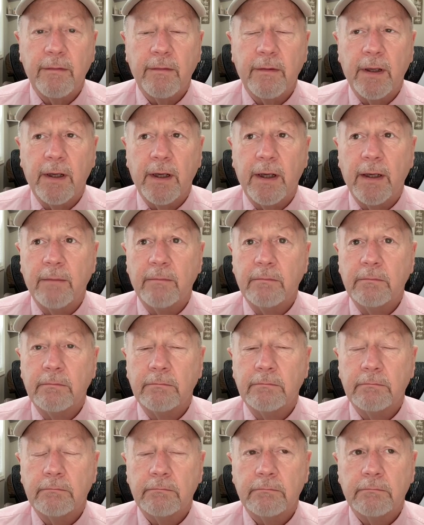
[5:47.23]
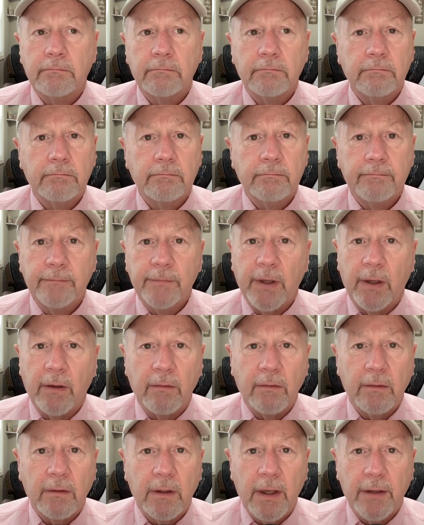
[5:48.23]

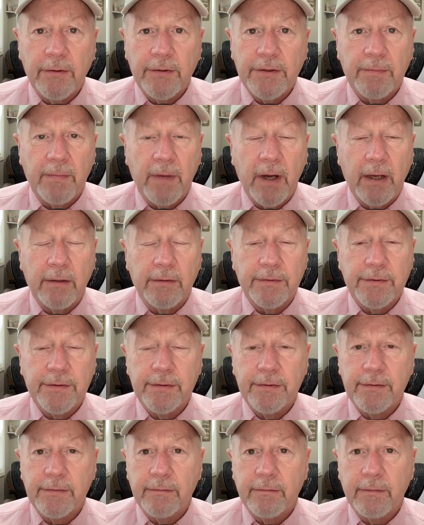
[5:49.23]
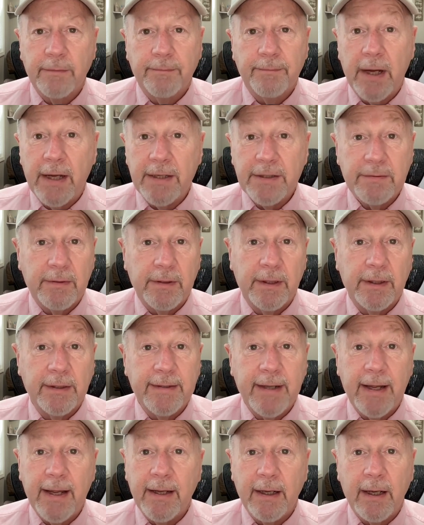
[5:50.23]
hundreds of miles, possibly in a
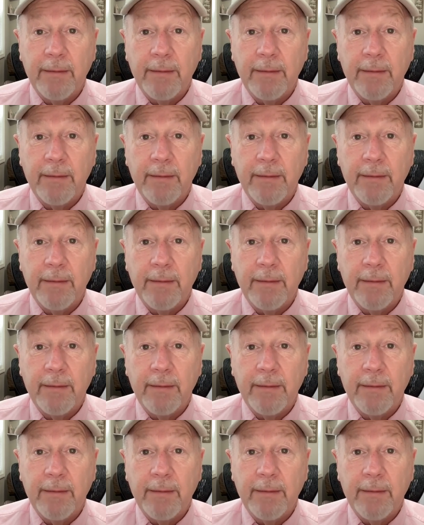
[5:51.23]
day.